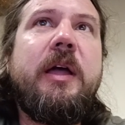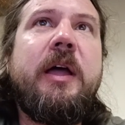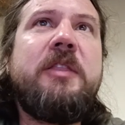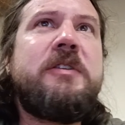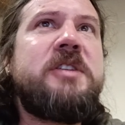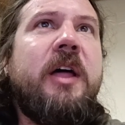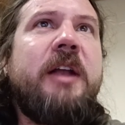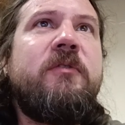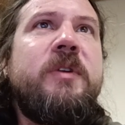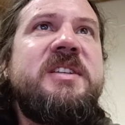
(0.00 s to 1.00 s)
And there's a
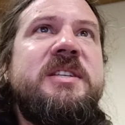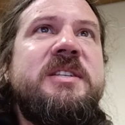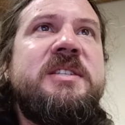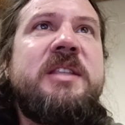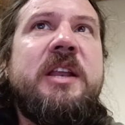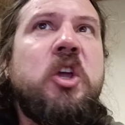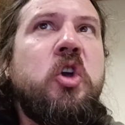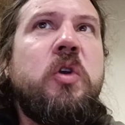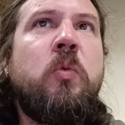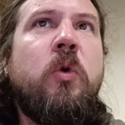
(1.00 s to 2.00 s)
lot of reasons that it
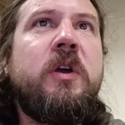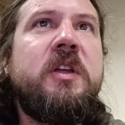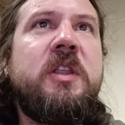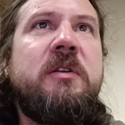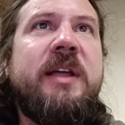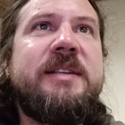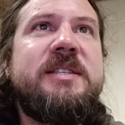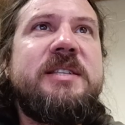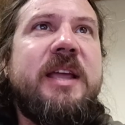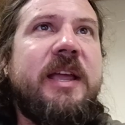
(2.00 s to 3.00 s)
couldn't work in the United
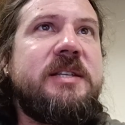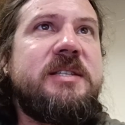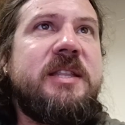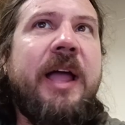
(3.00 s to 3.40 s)
States.